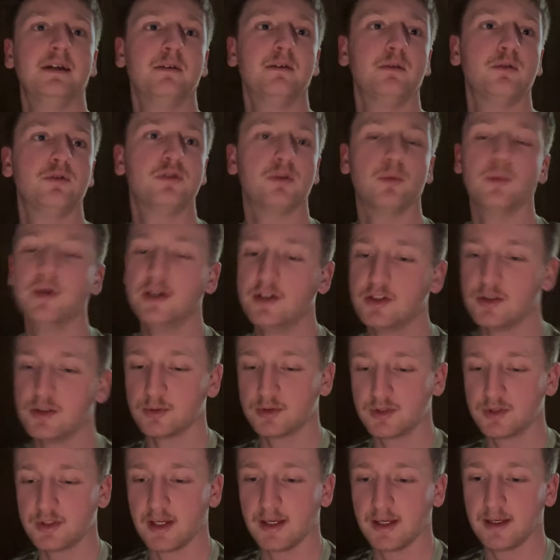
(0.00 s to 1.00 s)
So we shall
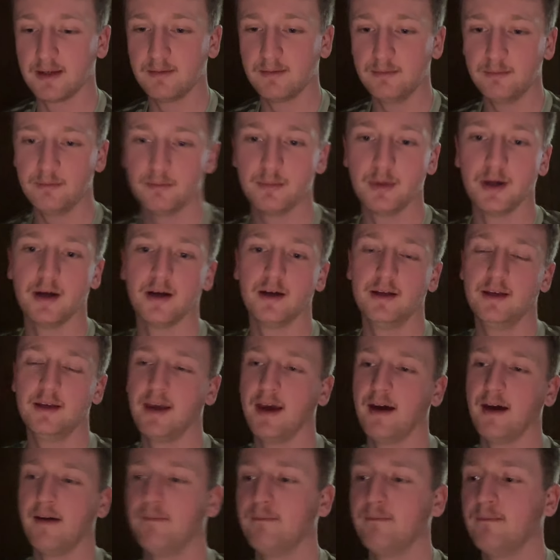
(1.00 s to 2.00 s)
see. But
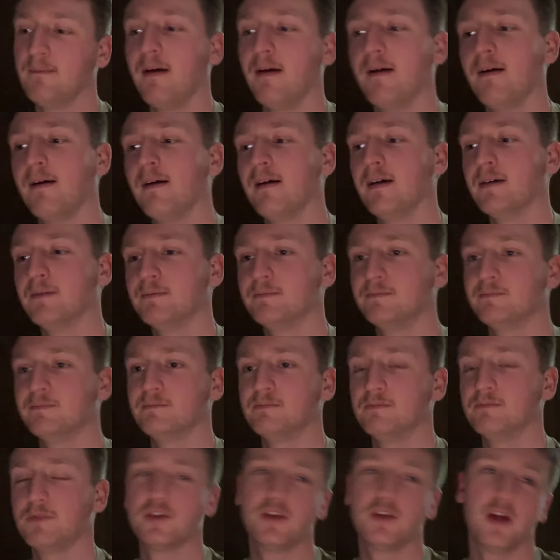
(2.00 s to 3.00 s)
yeah,
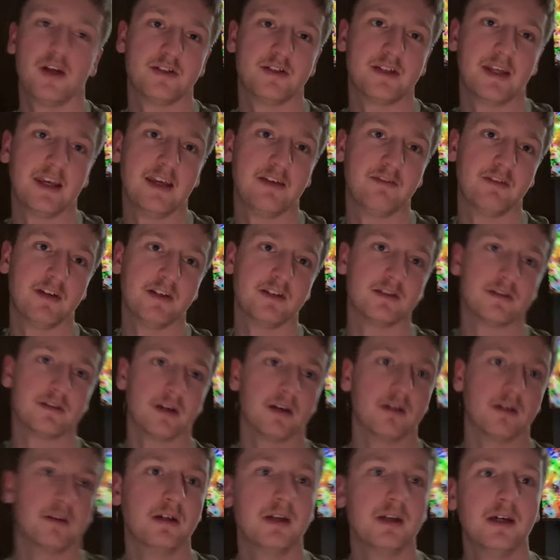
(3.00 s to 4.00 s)
it's Thursday evening, so
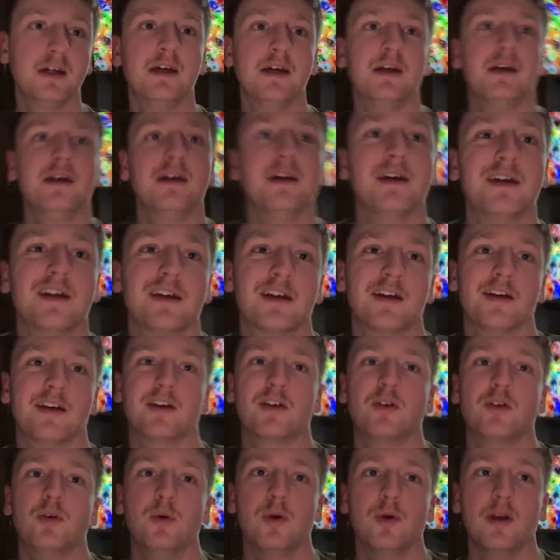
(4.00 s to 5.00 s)
gonna
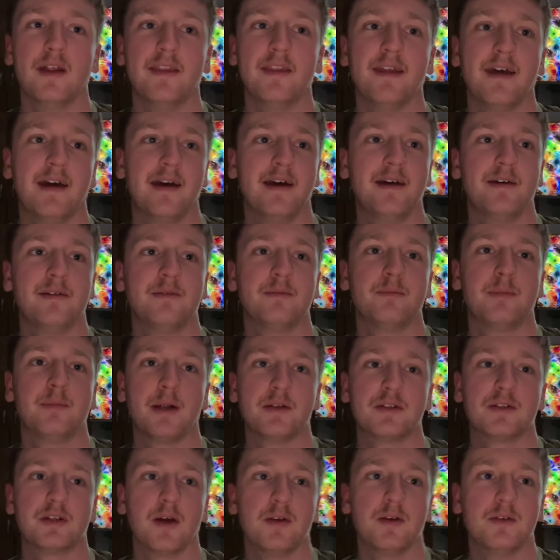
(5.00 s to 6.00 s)
call it there. About
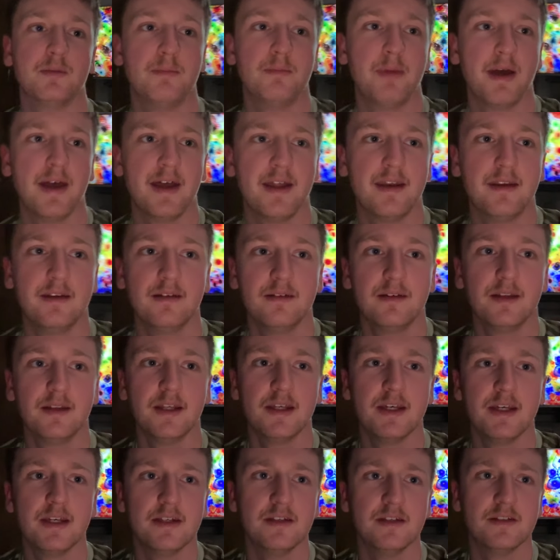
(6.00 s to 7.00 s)
to go to bed.
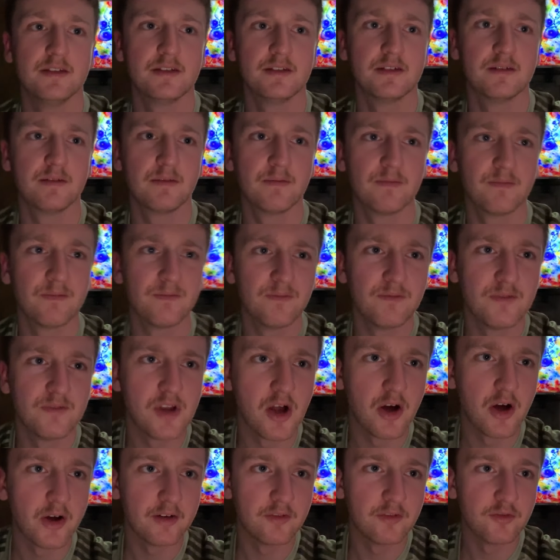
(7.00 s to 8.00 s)
It is
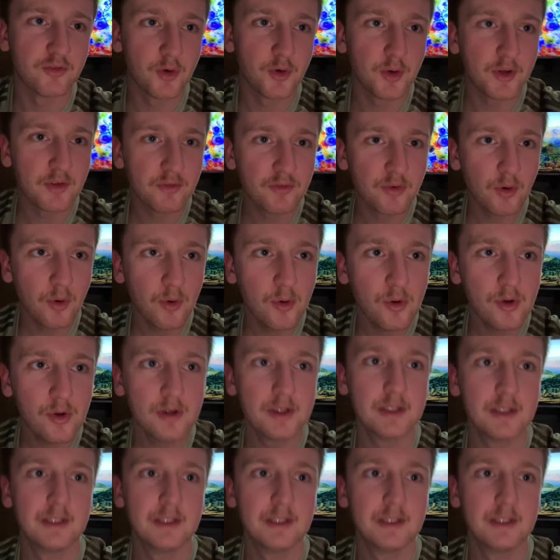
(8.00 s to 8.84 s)
9:44.